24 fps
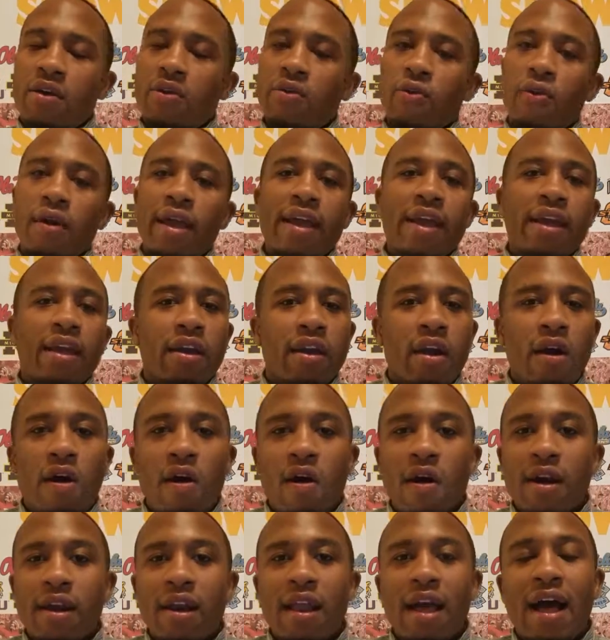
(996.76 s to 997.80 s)
great
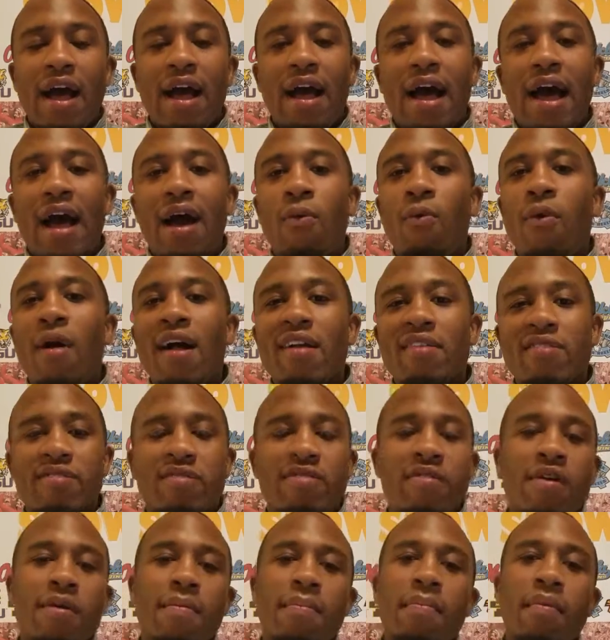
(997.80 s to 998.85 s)
guard. I watched
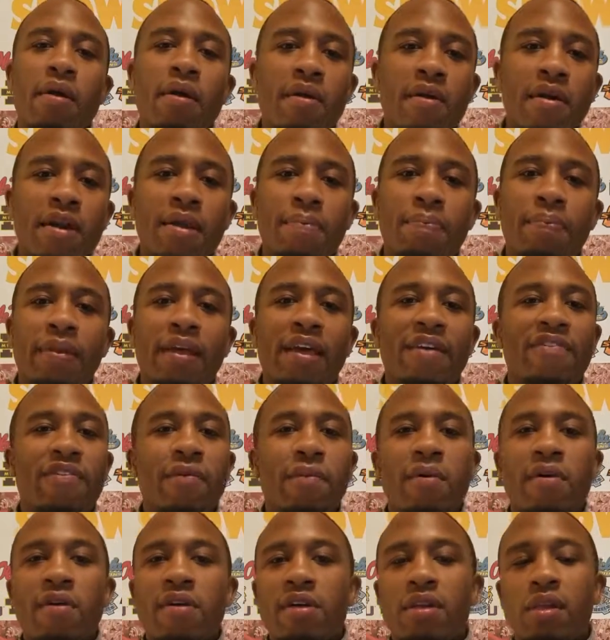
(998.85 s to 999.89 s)
her at Murray, play for
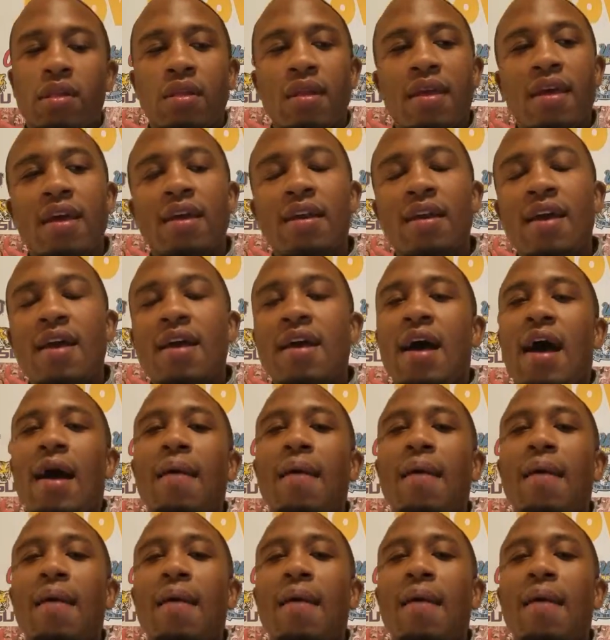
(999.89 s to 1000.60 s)
Murray State.